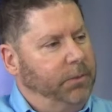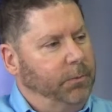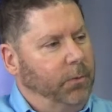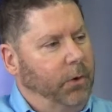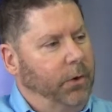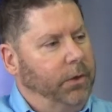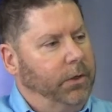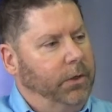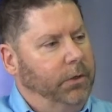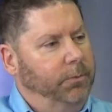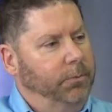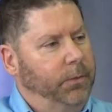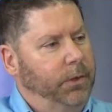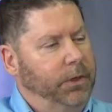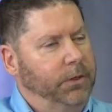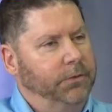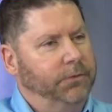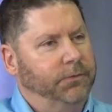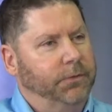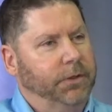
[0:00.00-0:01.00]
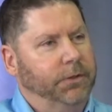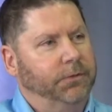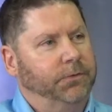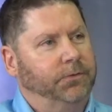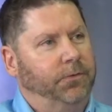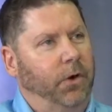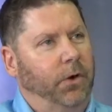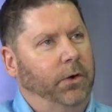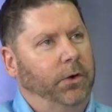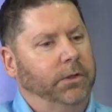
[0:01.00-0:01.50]
market. But as
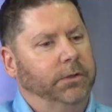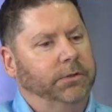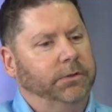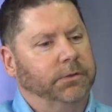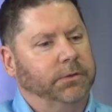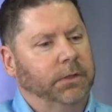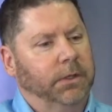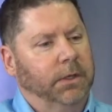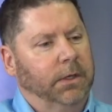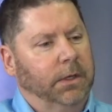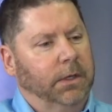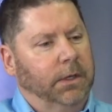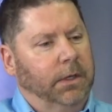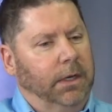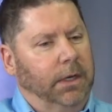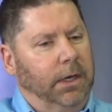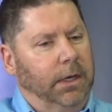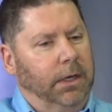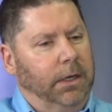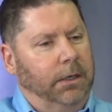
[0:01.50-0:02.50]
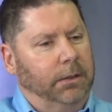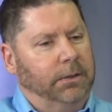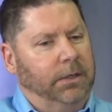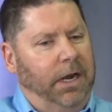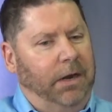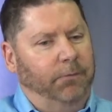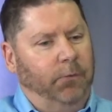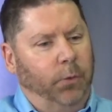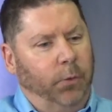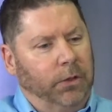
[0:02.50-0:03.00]
far as
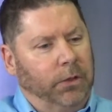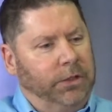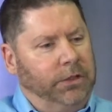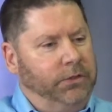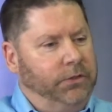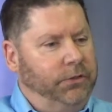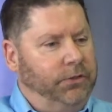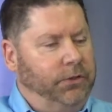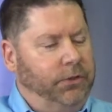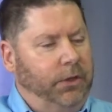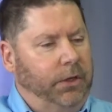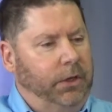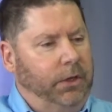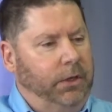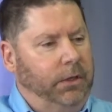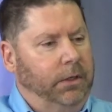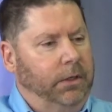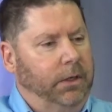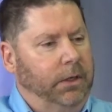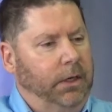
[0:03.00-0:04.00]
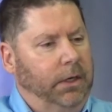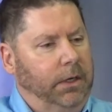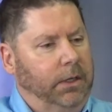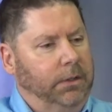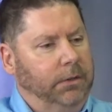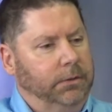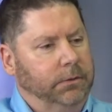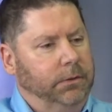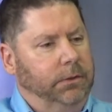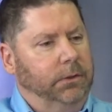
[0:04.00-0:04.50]
kind of a religious thing,
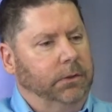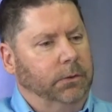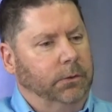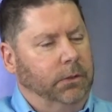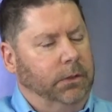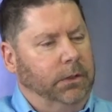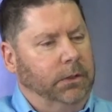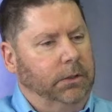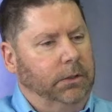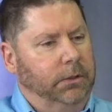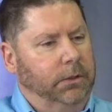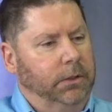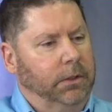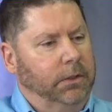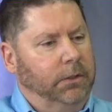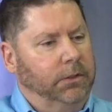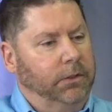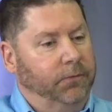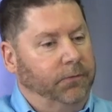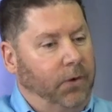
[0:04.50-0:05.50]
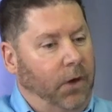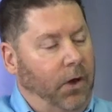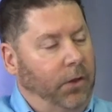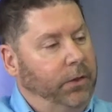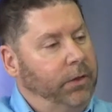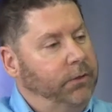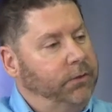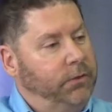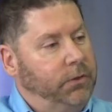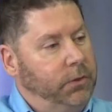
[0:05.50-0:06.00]

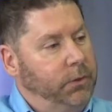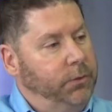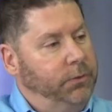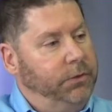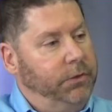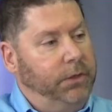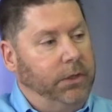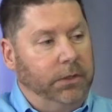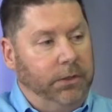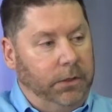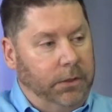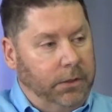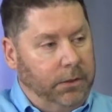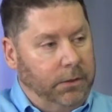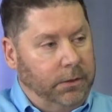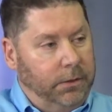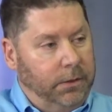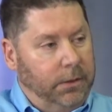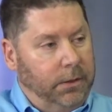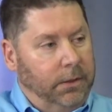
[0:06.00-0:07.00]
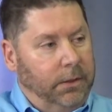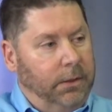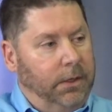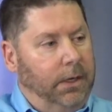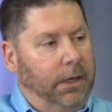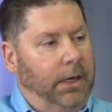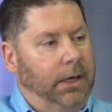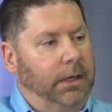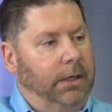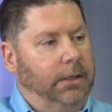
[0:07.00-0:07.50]
Diwali is huge in India.
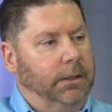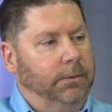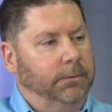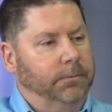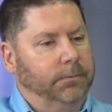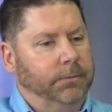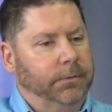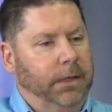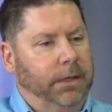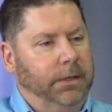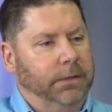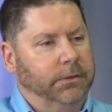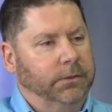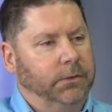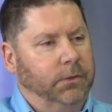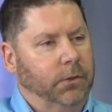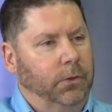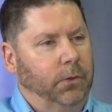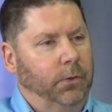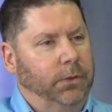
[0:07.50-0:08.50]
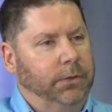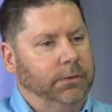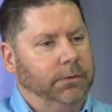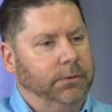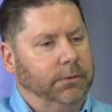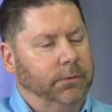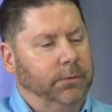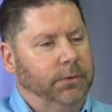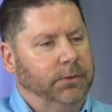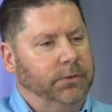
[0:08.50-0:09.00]
And so we
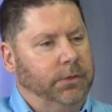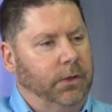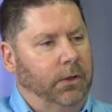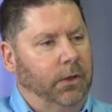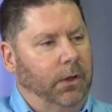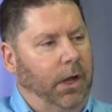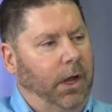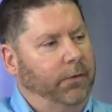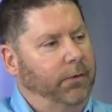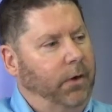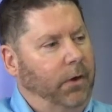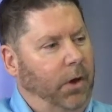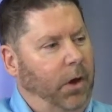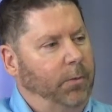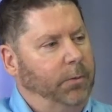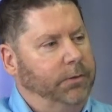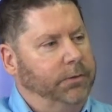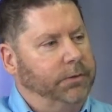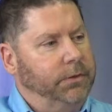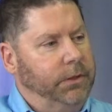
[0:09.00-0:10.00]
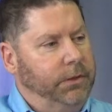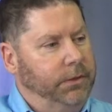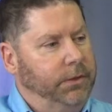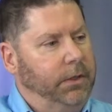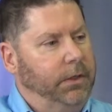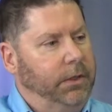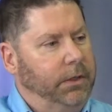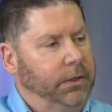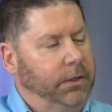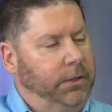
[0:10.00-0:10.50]
sell a lot of almonds into
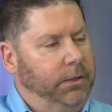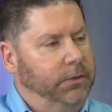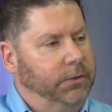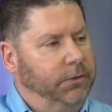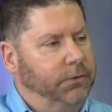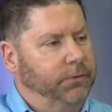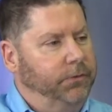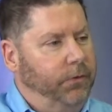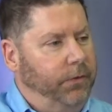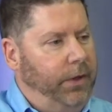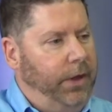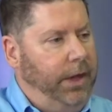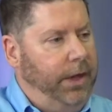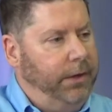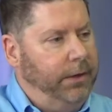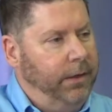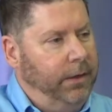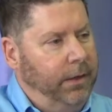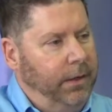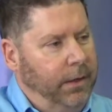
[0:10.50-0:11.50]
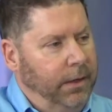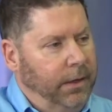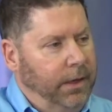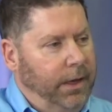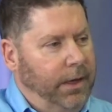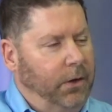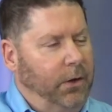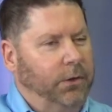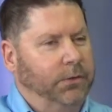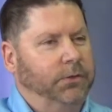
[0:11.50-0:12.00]
India just for that,
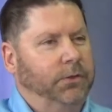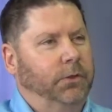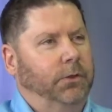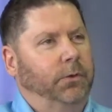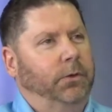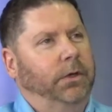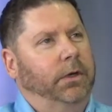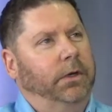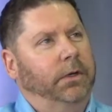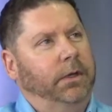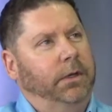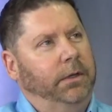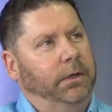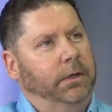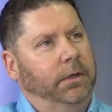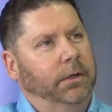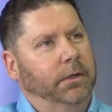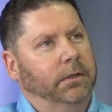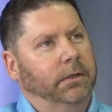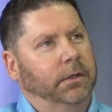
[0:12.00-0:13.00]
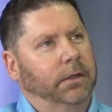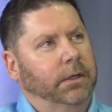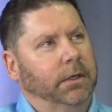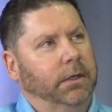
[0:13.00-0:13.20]
and also India.